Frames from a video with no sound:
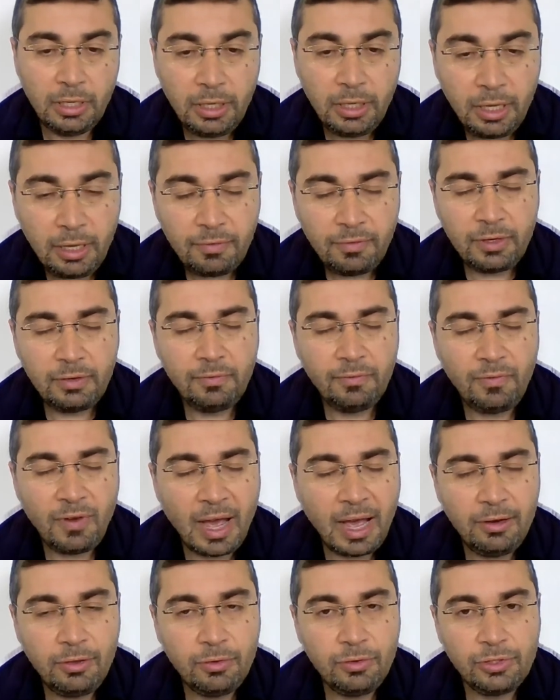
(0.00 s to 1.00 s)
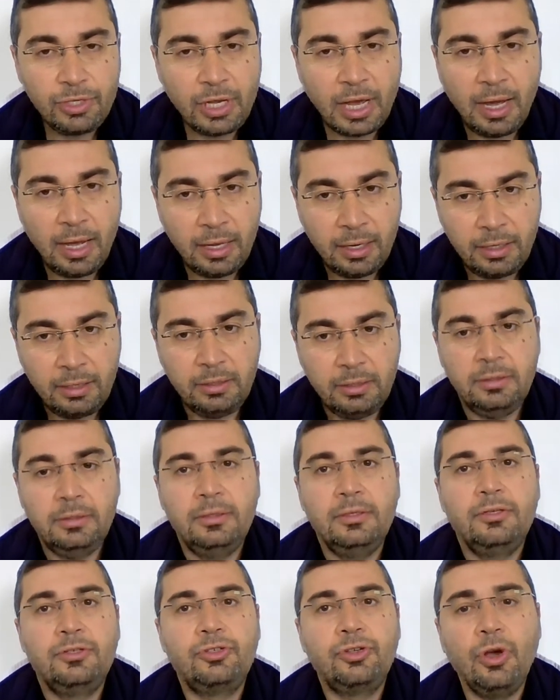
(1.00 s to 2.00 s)
even values are
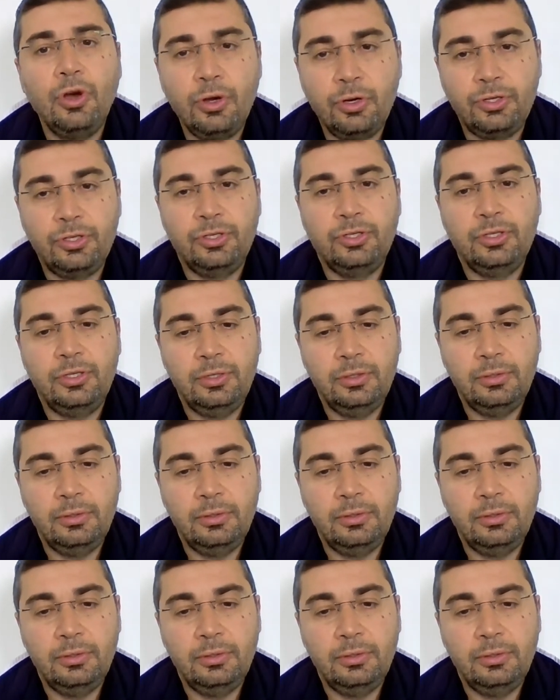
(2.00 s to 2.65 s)
source